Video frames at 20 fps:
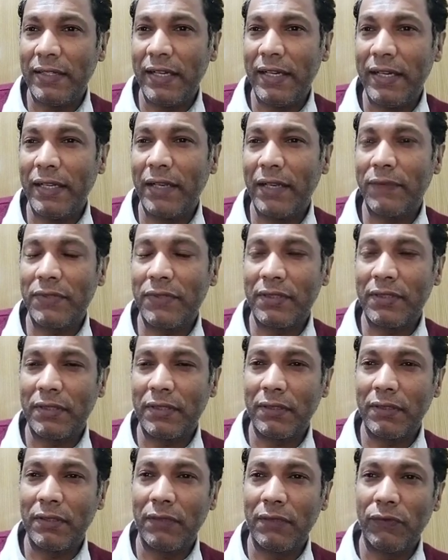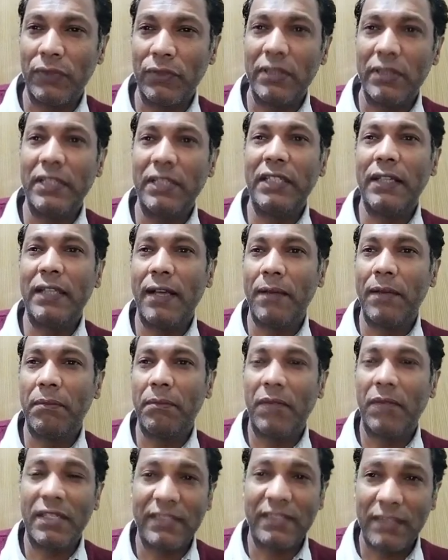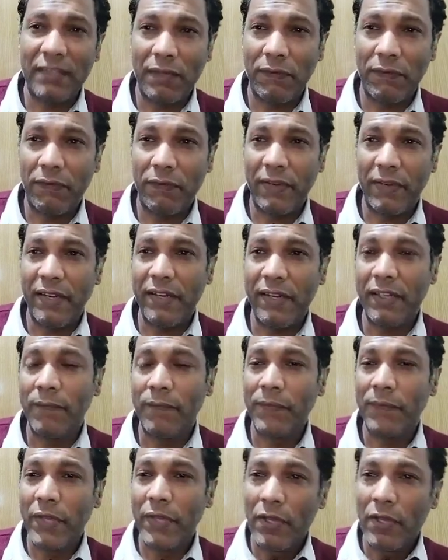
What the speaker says: TDF's Wuldia, Marsa front